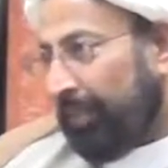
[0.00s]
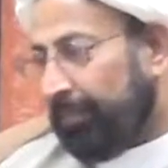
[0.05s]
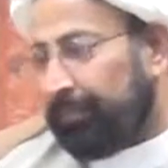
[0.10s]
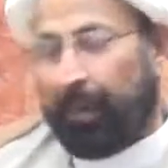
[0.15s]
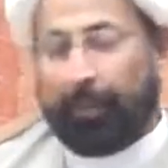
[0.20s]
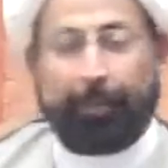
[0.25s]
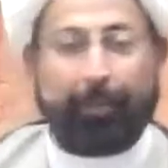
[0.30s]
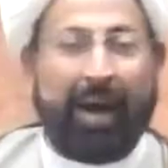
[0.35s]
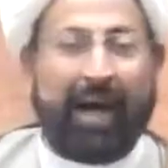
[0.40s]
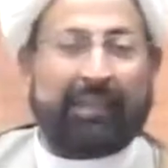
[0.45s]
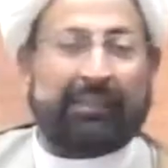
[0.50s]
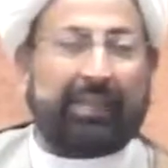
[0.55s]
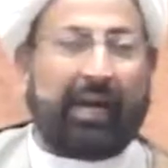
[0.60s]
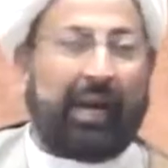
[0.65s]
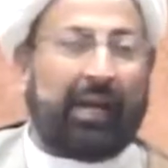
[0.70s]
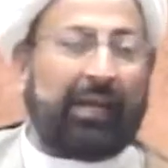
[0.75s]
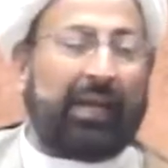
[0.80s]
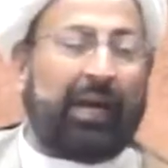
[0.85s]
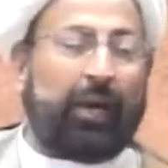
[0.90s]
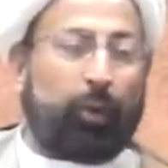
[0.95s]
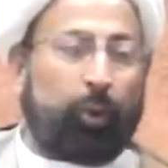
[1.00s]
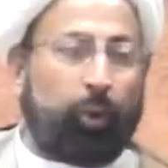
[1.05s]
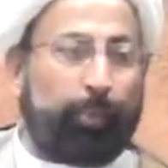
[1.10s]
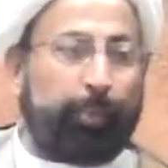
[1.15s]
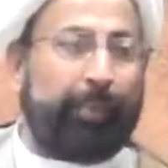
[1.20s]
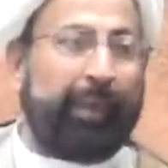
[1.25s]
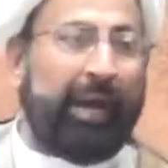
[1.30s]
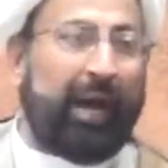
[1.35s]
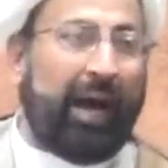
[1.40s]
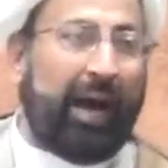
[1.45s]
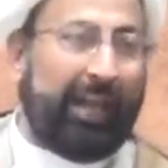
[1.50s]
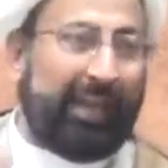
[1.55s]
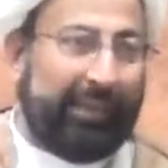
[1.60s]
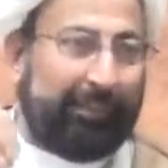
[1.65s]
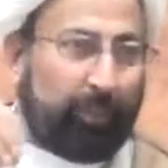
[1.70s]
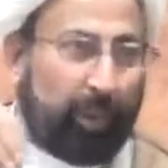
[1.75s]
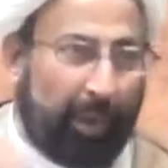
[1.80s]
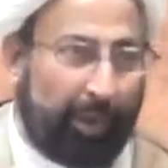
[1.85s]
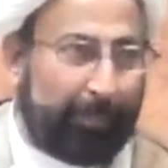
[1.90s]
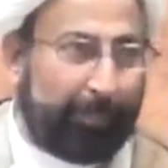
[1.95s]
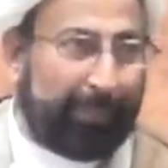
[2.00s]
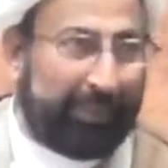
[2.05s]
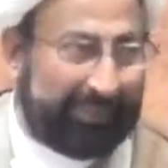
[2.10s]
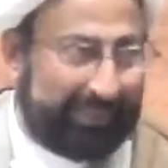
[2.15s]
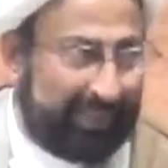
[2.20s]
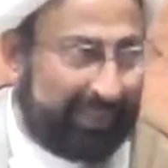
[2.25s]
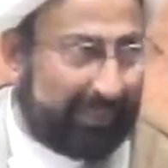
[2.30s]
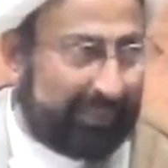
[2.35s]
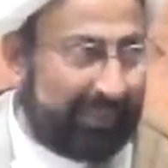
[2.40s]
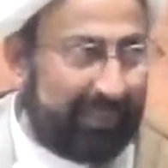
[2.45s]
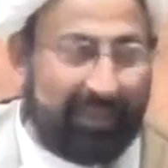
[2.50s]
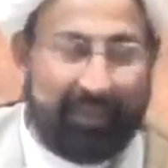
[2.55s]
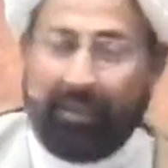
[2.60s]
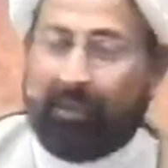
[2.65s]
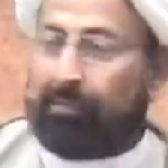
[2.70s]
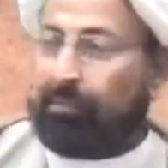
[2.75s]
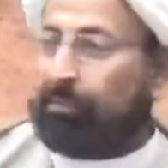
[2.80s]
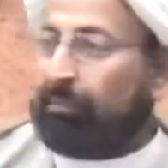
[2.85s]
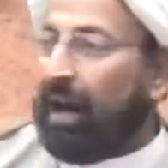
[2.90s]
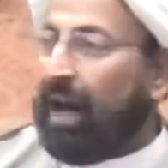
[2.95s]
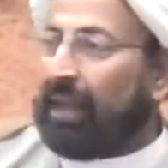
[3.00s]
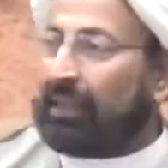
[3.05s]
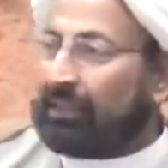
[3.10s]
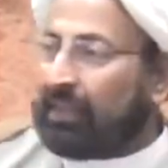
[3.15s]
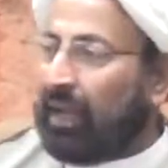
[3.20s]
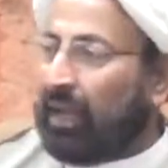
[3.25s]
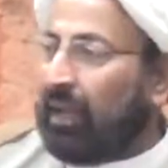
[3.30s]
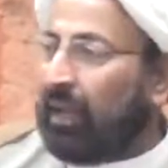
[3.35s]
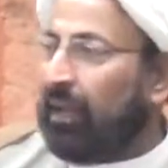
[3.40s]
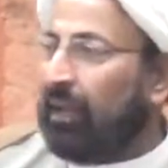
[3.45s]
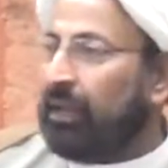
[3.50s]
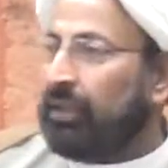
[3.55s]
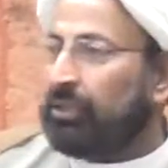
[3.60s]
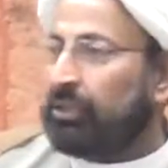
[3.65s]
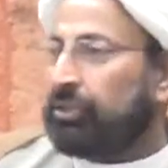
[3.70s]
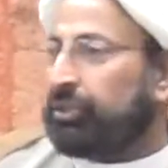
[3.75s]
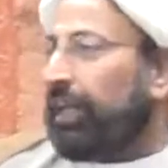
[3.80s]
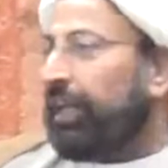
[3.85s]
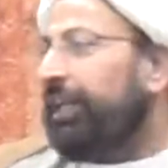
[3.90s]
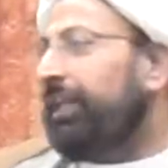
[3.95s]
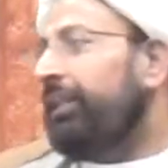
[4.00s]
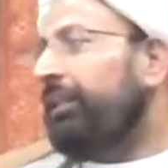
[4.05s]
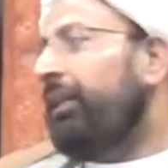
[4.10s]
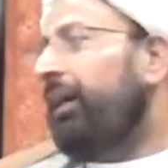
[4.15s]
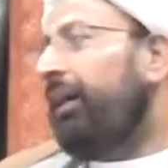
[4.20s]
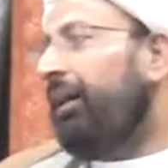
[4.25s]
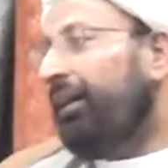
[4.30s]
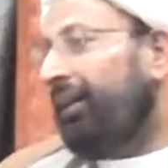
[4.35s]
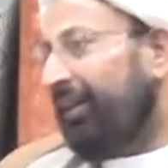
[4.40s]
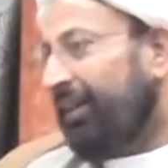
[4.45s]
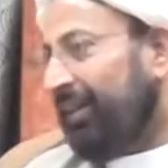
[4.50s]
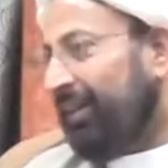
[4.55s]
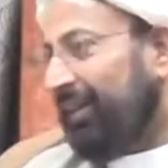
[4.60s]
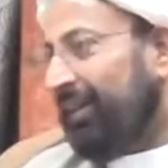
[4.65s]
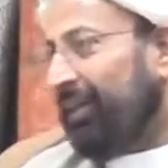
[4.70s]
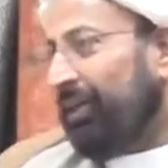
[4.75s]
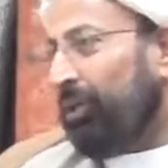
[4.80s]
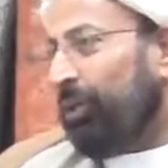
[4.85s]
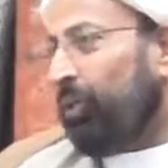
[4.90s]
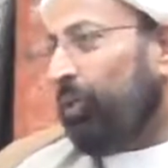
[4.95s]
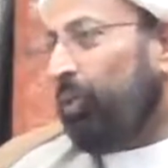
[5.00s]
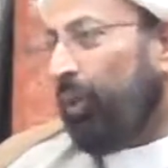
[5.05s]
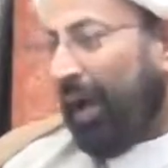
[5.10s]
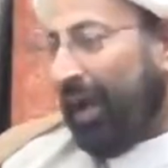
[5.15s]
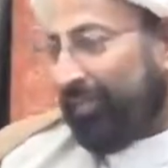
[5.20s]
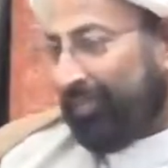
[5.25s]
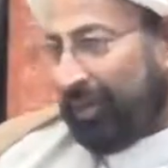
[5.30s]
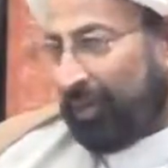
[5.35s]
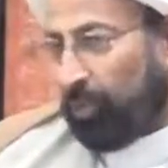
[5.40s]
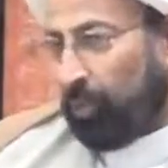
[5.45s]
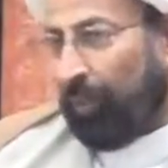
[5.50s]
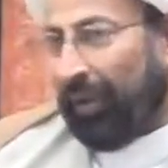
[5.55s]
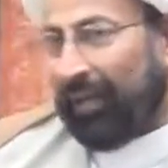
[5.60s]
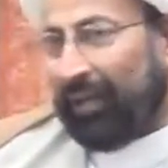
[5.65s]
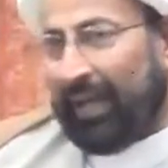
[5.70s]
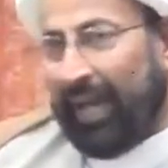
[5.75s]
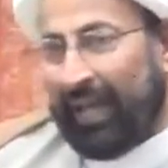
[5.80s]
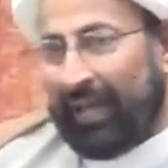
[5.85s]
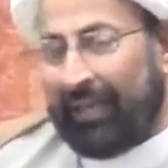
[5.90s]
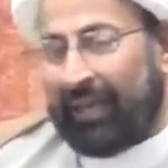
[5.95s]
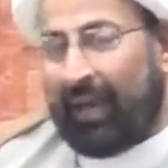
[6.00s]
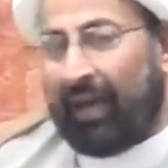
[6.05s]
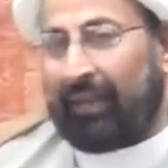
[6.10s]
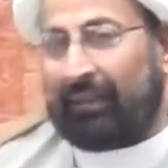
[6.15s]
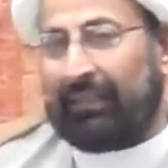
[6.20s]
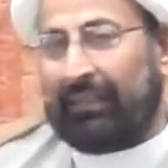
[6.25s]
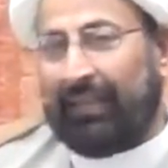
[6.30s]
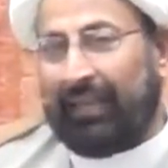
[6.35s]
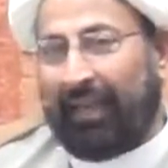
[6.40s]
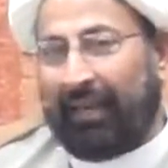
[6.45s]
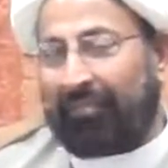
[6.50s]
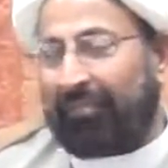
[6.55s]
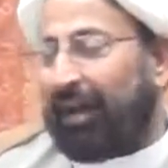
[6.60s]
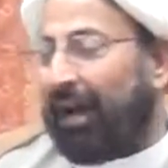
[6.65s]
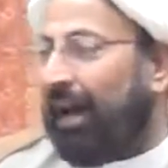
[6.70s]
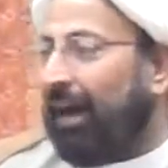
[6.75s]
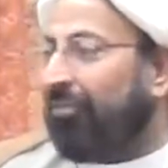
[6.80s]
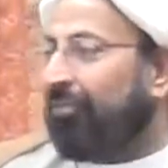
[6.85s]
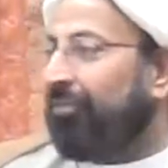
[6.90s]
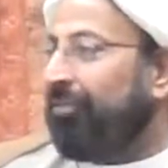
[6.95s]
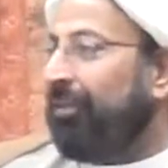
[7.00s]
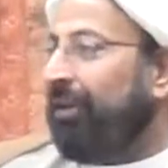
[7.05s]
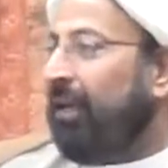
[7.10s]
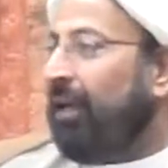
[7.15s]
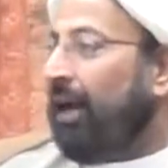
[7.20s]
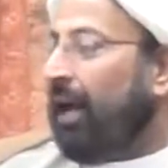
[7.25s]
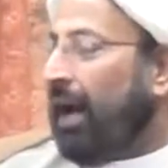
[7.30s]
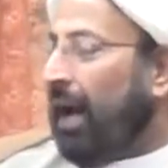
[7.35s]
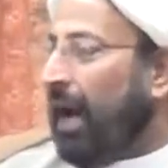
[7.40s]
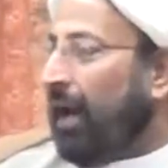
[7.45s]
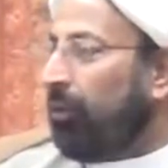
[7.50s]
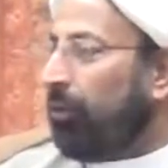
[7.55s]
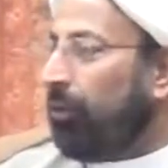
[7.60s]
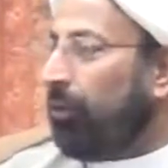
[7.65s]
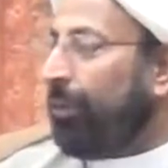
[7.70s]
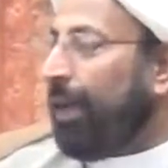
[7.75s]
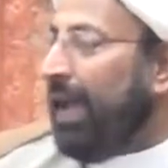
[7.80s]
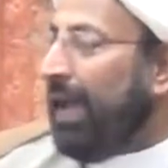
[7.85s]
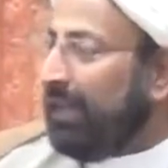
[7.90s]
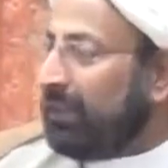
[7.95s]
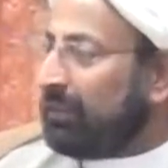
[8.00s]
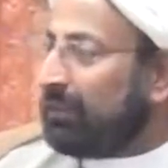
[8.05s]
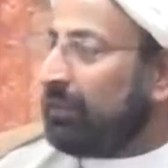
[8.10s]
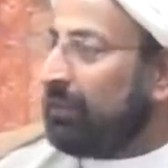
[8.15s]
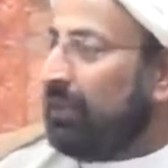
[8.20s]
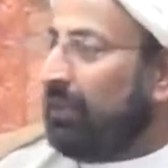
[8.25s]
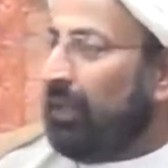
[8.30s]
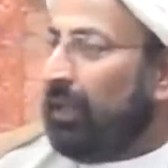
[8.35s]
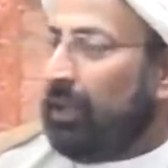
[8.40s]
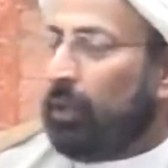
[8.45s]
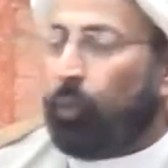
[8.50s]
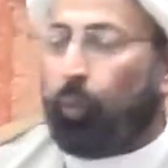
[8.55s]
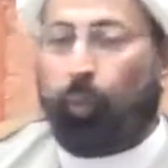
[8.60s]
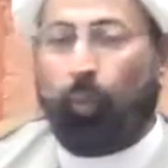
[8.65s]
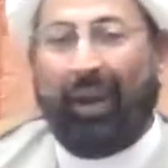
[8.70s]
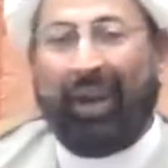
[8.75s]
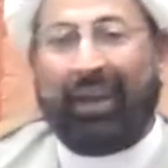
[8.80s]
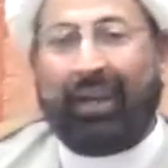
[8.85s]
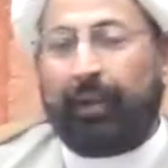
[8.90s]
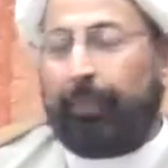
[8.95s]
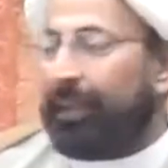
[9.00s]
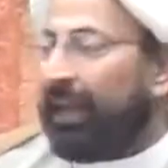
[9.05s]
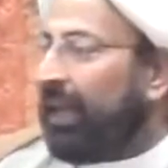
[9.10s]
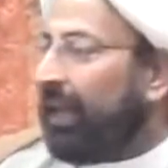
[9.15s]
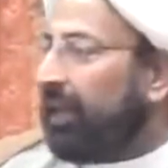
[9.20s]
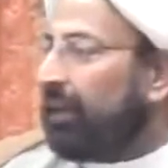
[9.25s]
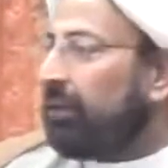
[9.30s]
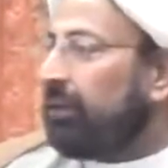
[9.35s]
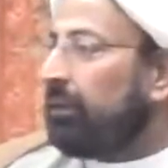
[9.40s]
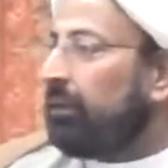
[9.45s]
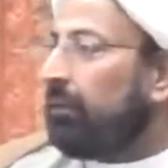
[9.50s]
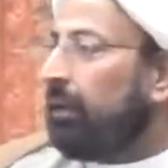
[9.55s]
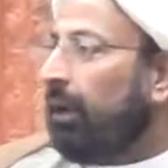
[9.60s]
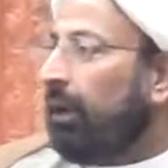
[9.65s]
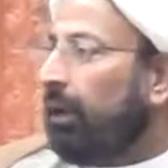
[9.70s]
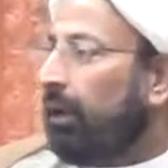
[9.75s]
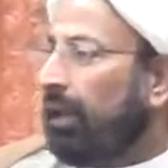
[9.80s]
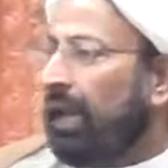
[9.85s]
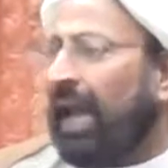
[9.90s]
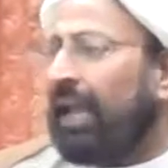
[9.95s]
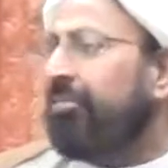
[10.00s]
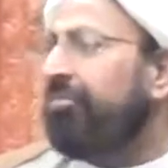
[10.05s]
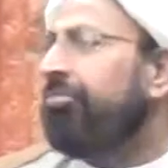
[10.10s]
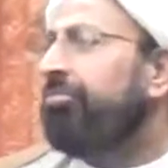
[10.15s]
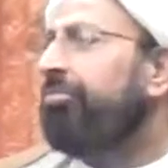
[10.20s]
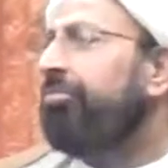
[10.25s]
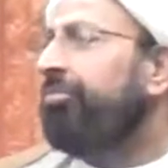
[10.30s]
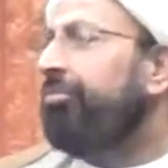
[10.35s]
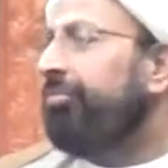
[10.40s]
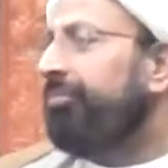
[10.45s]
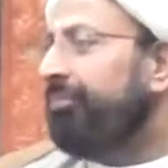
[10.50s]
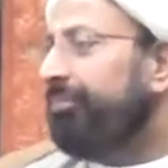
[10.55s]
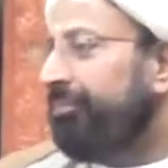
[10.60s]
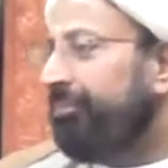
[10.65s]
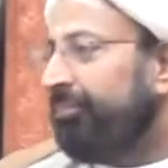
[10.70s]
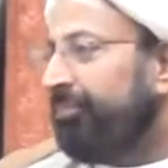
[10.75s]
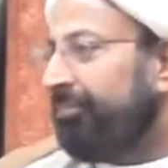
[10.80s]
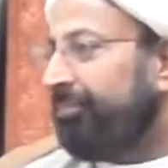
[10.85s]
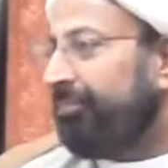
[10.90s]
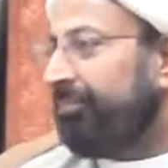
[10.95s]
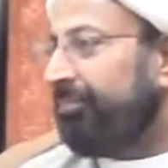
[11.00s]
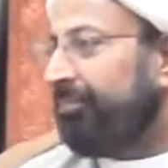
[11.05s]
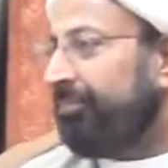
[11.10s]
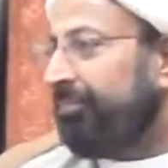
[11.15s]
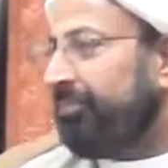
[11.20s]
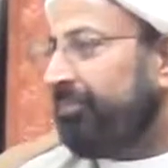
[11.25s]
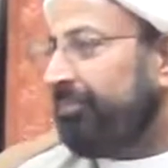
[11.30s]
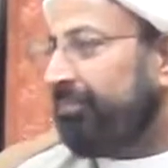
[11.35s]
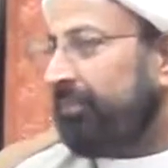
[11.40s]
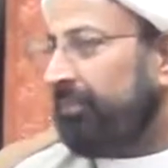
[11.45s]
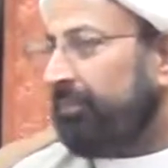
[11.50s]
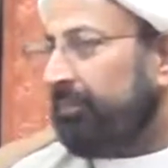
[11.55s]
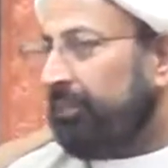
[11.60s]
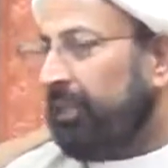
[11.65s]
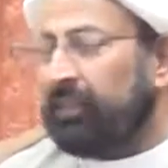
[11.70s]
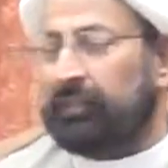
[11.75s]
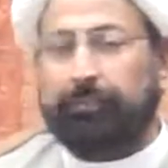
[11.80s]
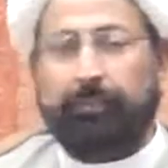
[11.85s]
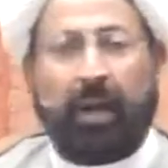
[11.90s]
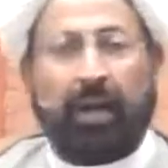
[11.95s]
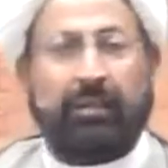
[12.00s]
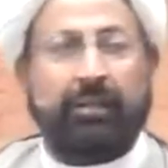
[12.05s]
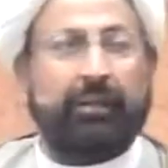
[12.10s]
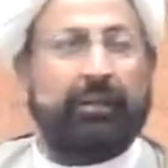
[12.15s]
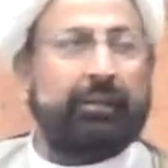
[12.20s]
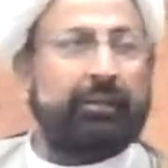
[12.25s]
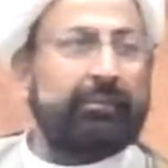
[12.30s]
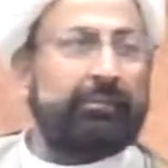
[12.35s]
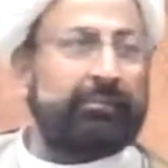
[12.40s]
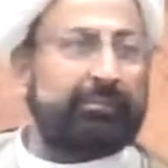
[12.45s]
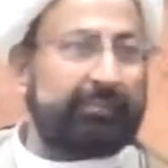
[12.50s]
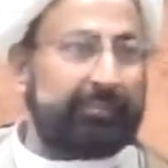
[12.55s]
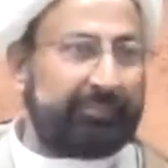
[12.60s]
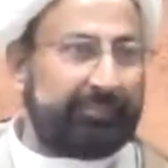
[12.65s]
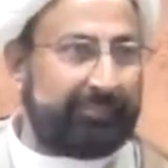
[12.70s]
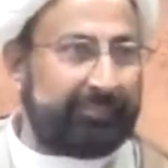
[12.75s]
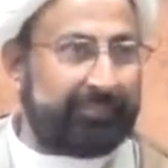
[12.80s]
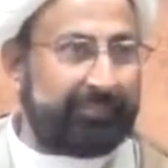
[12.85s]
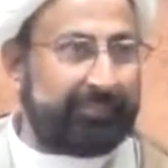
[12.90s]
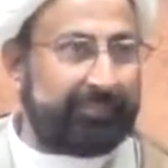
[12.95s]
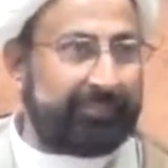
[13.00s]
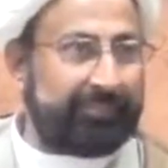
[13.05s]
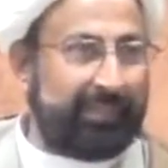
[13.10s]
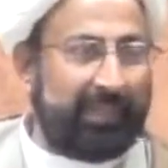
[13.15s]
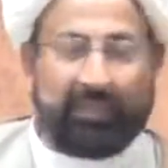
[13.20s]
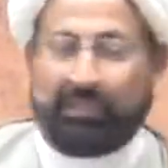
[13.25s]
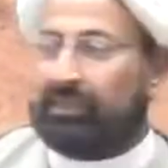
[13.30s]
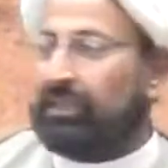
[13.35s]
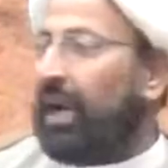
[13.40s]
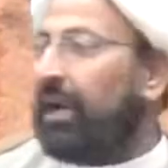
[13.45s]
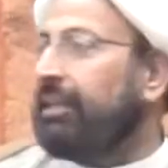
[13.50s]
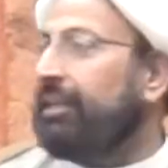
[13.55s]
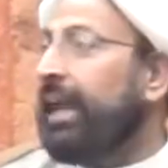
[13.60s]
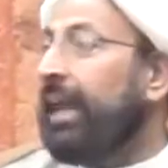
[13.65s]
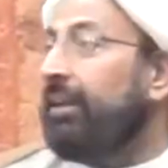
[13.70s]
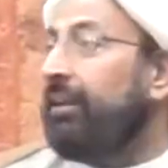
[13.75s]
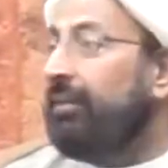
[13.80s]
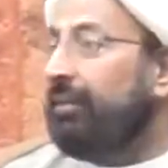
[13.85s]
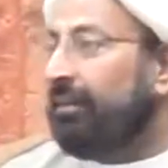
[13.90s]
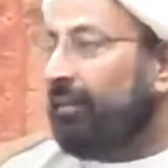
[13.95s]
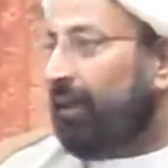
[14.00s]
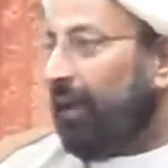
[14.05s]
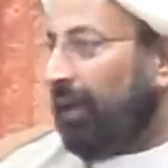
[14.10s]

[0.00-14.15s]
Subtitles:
Man mata ala hubbi ali Muhammadin mata shaheeda. Whoever will die on the love of Ahlul Bayt will remain live, is martyr, is not dead.